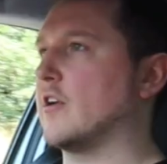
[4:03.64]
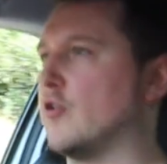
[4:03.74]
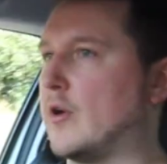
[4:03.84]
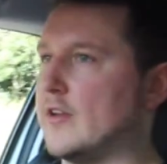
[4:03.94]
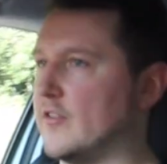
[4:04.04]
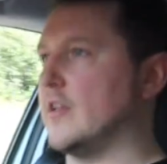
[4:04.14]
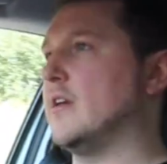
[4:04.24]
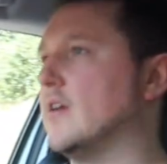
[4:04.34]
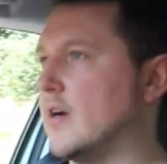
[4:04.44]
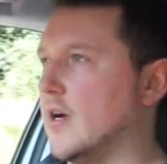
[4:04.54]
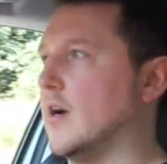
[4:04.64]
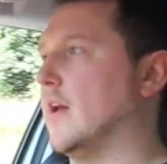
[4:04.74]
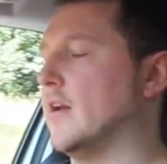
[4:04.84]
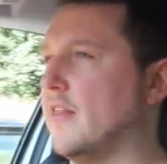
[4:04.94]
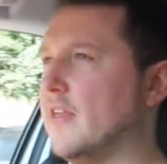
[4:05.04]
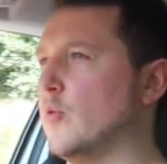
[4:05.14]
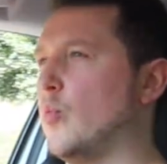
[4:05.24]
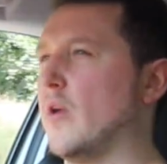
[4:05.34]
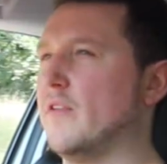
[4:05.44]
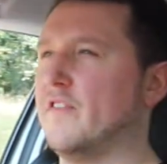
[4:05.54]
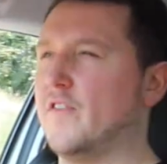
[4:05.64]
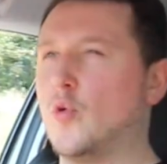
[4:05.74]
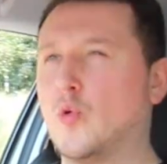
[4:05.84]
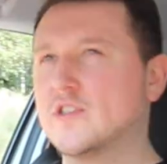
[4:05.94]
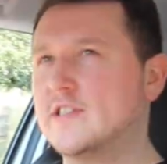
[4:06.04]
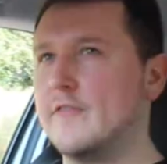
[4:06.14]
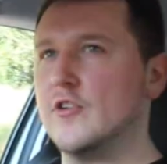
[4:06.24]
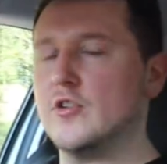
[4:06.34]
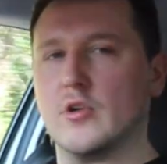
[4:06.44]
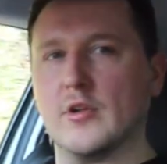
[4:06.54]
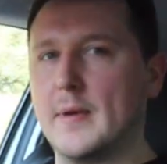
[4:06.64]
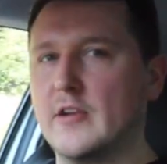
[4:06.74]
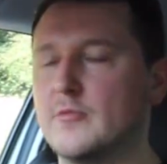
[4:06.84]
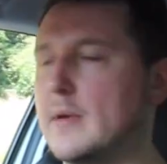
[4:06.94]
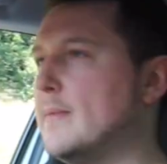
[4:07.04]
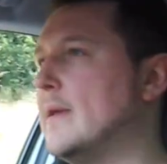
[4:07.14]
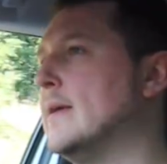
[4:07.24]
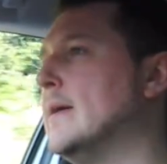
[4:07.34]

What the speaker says: crazy. And I think 147 on the bench maybe.